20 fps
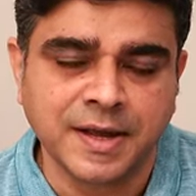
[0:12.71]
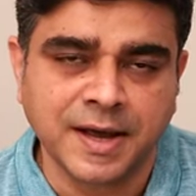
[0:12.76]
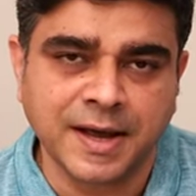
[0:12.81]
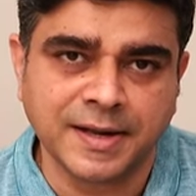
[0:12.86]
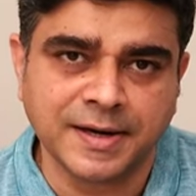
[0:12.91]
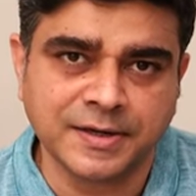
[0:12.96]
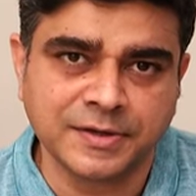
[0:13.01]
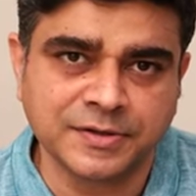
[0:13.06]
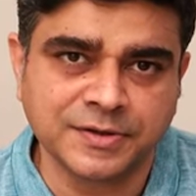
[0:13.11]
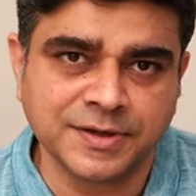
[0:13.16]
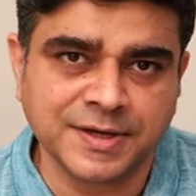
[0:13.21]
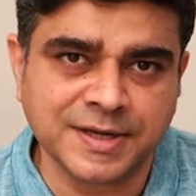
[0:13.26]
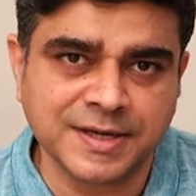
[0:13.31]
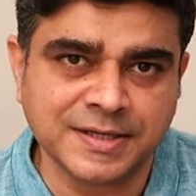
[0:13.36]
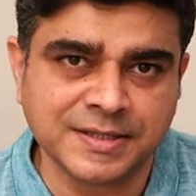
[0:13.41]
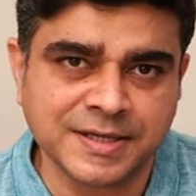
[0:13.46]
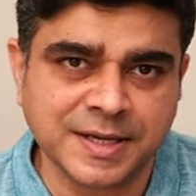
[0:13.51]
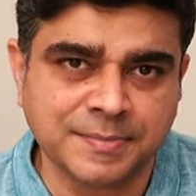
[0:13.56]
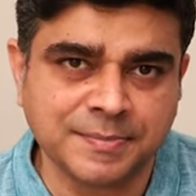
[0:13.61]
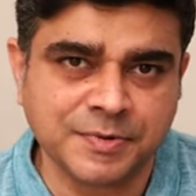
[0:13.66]
And in
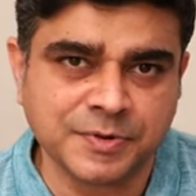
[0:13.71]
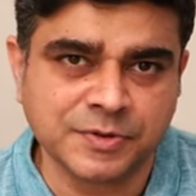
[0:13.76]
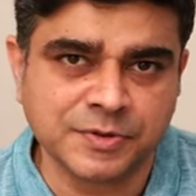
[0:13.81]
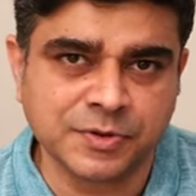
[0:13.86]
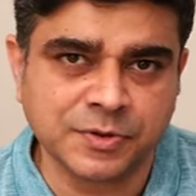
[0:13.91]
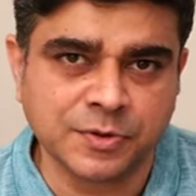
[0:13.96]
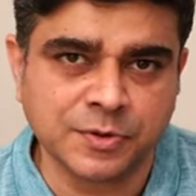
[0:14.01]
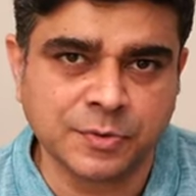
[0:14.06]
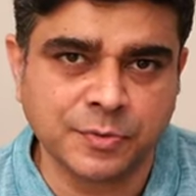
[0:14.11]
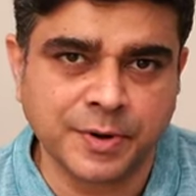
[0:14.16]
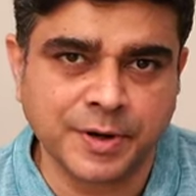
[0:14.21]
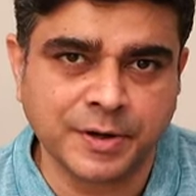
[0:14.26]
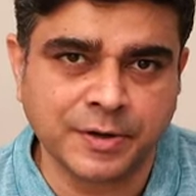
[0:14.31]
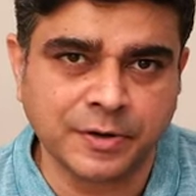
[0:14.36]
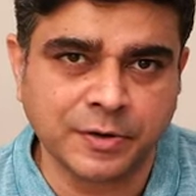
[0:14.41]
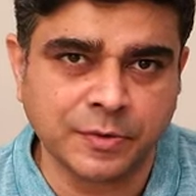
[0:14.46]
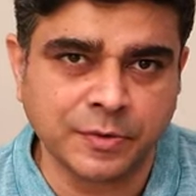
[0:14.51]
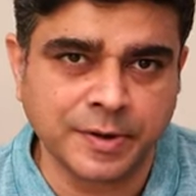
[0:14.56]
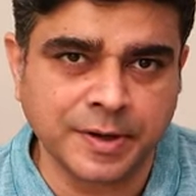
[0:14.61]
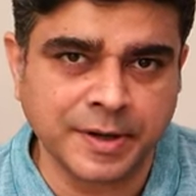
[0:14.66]
today's episode, we're
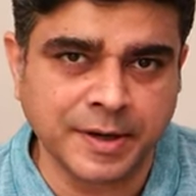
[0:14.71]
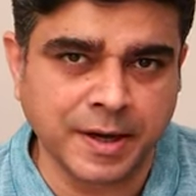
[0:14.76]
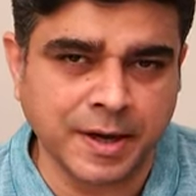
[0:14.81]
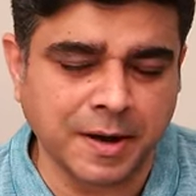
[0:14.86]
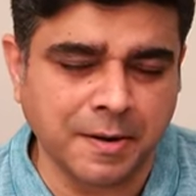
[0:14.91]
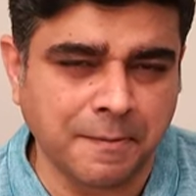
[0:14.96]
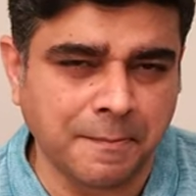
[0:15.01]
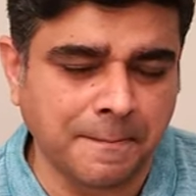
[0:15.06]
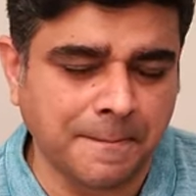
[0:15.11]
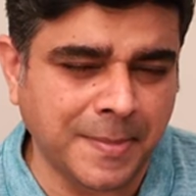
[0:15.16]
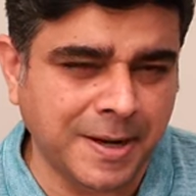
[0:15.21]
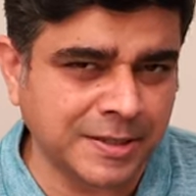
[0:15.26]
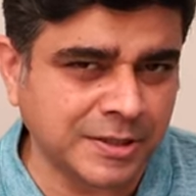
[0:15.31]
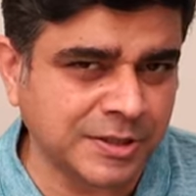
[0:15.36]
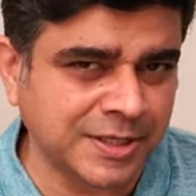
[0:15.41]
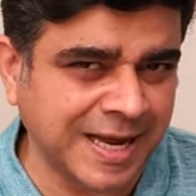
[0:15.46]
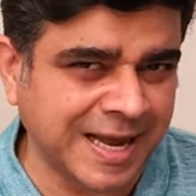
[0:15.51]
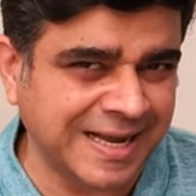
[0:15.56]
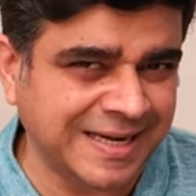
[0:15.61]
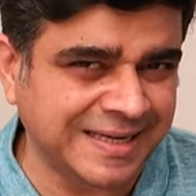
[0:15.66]
doing a
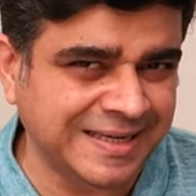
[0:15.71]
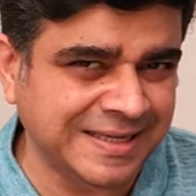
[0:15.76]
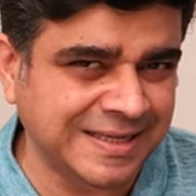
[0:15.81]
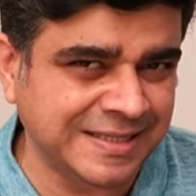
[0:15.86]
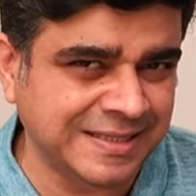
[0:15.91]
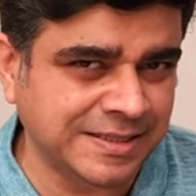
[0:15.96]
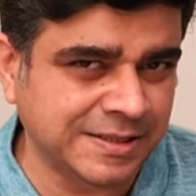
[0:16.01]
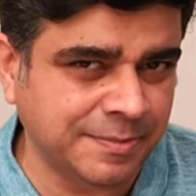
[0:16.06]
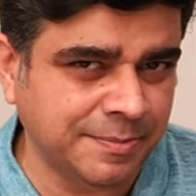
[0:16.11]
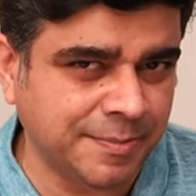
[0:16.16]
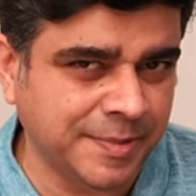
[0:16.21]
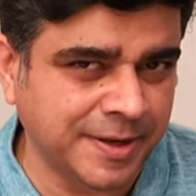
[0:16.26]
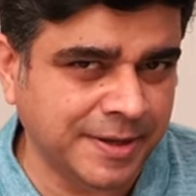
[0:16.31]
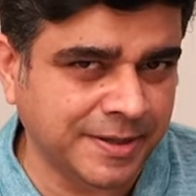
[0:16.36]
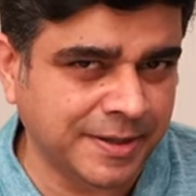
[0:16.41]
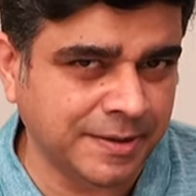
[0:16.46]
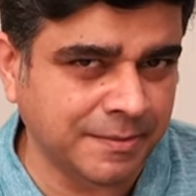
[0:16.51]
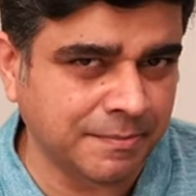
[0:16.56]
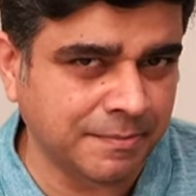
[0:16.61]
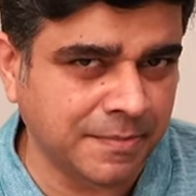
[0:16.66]
much
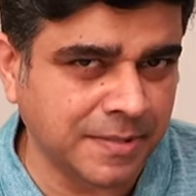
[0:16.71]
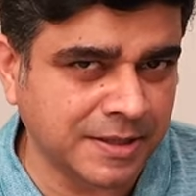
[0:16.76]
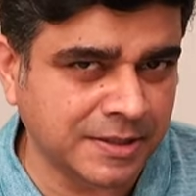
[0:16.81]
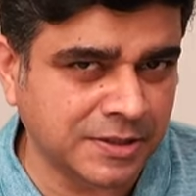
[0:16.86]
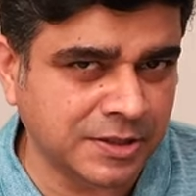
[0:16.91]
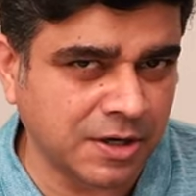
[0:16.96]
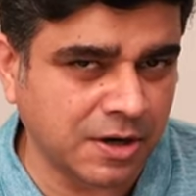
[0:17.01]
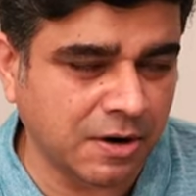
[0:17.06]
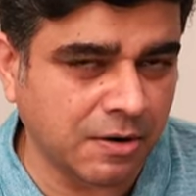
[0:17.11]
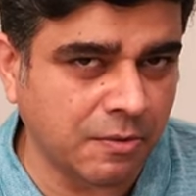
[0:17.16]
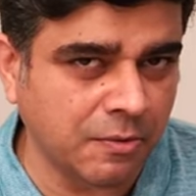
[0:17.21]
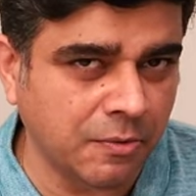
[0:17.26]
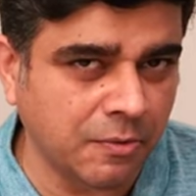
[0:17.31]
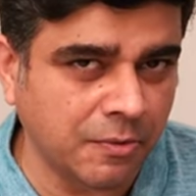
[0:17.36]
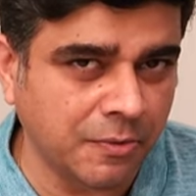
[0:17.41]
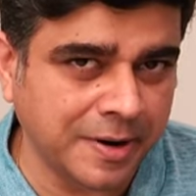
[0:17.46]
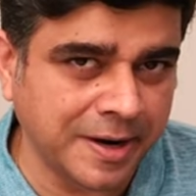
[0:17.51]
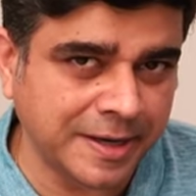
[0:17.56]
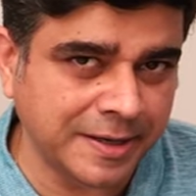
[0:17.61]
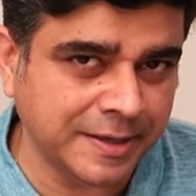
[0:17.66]
anticipated, much
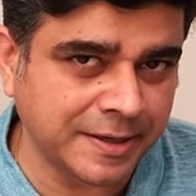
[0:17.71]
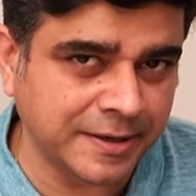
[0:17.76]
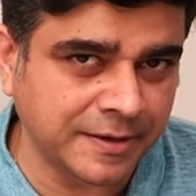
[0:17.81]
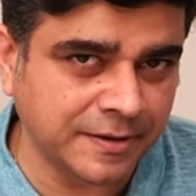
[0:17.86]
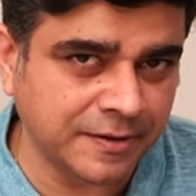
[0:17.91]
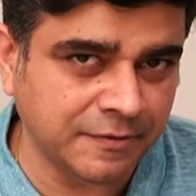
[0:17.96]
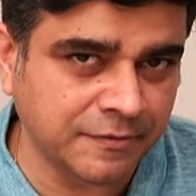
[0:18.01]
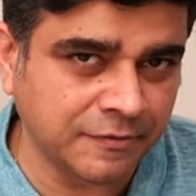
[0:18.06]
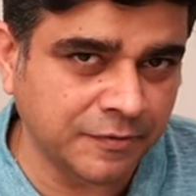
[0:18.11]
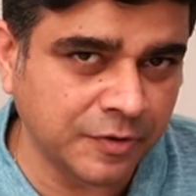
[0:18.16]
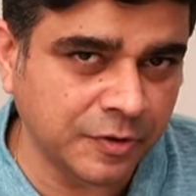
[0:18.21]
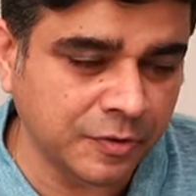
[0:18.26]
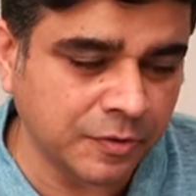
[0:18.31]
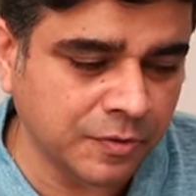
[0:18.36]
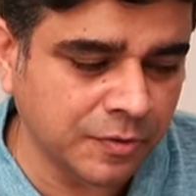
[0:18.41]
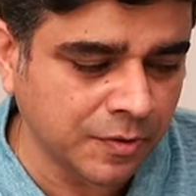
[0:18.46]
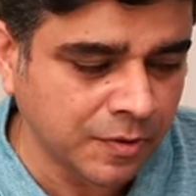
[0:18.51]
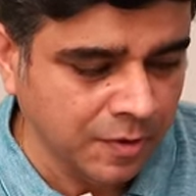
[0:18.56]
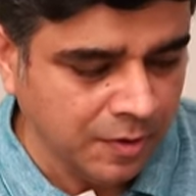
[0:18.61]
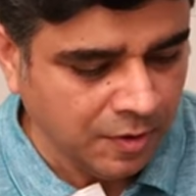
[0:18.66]
awaited
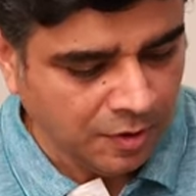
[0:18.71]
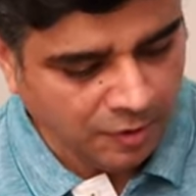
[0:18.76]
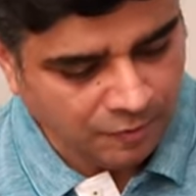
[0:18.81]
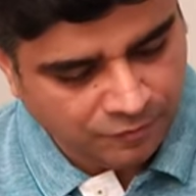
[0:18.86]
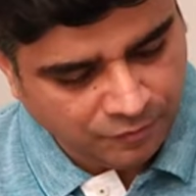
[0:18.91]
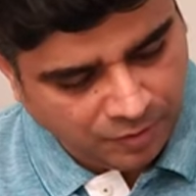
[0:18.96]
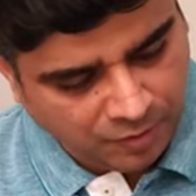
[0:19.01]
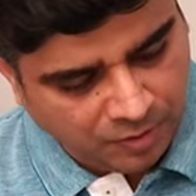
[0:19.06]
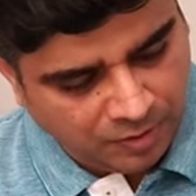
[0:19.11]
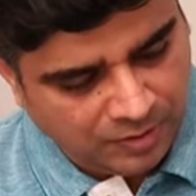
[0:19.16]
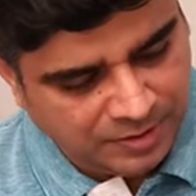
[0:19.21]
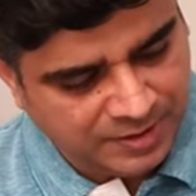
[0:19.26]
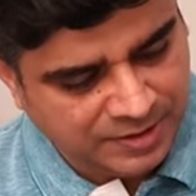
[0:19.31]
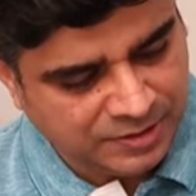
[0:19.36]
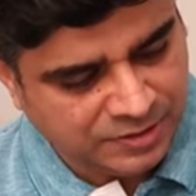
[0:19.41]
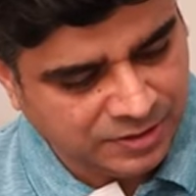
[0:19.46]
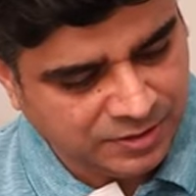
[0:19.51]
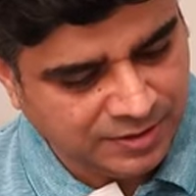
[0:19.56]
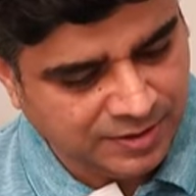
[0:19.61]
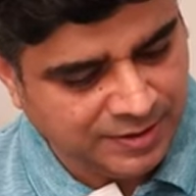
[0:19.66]
review of all
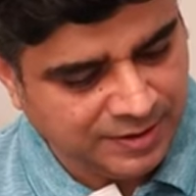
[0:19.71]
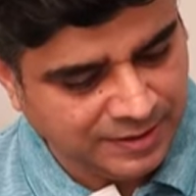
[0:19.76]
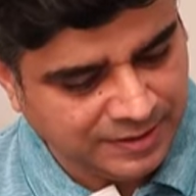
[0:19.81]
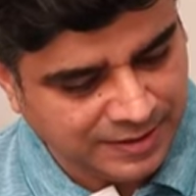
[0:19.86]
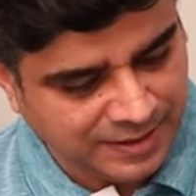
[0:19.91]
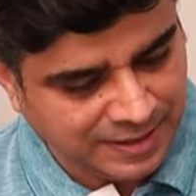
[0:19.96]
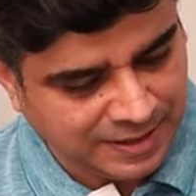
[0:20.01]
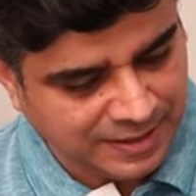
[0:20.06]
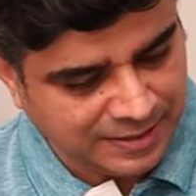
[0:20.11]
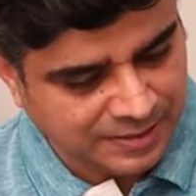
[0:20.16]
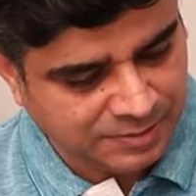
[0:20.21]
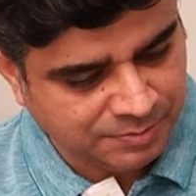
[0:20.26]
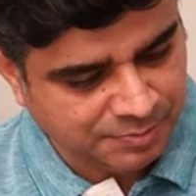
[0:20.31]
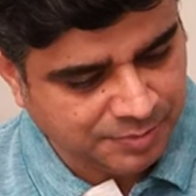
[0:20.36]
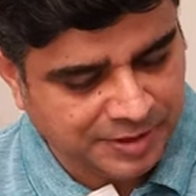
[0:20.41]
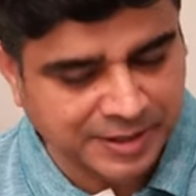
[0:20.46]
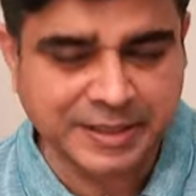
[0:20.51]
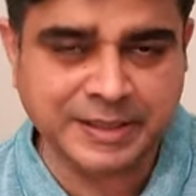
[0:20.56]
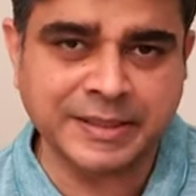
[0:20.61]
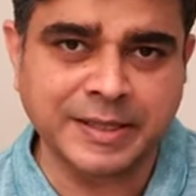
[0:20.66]
these three guitars,
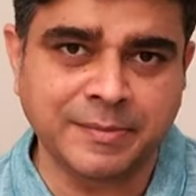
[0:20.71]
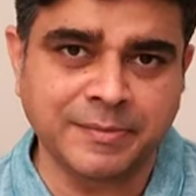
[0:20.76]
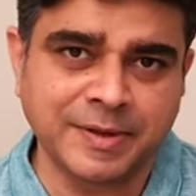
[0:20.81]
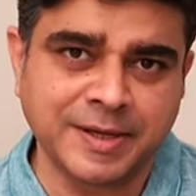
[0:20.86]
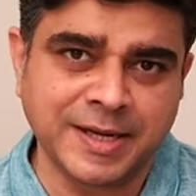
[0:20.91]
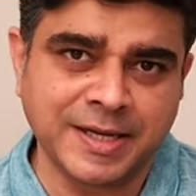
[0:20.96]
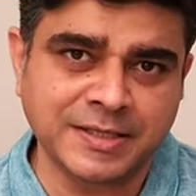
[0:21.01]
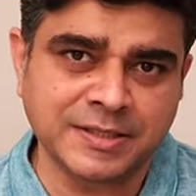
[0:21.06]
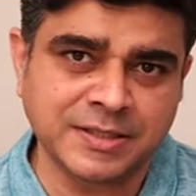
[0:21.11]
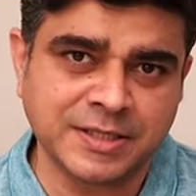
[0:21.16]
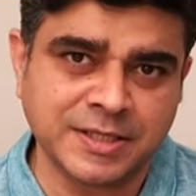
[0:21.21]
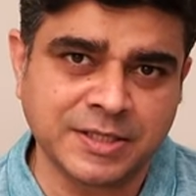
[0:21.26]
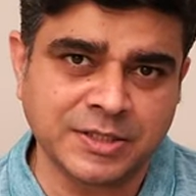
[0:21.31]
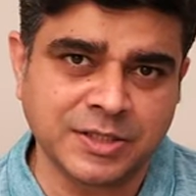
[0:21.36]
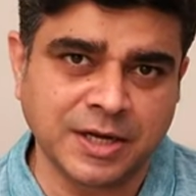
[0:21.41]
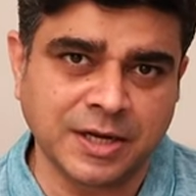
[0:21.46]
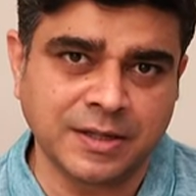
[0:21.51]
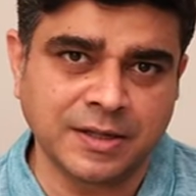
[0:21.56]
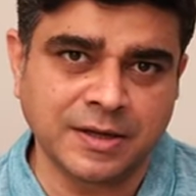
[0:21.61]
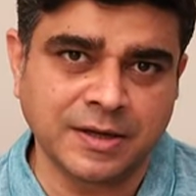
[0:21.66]
pitting them against each
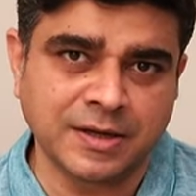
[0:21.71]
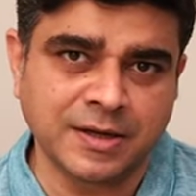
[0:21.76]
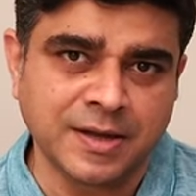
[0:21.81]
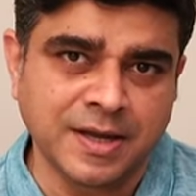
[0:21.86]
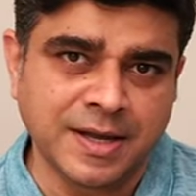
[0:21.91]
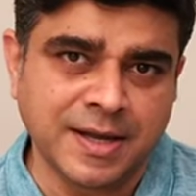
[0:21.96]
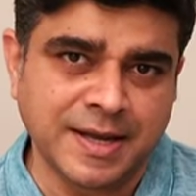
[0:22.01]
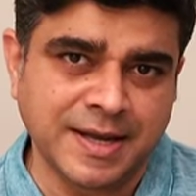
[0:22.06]
other.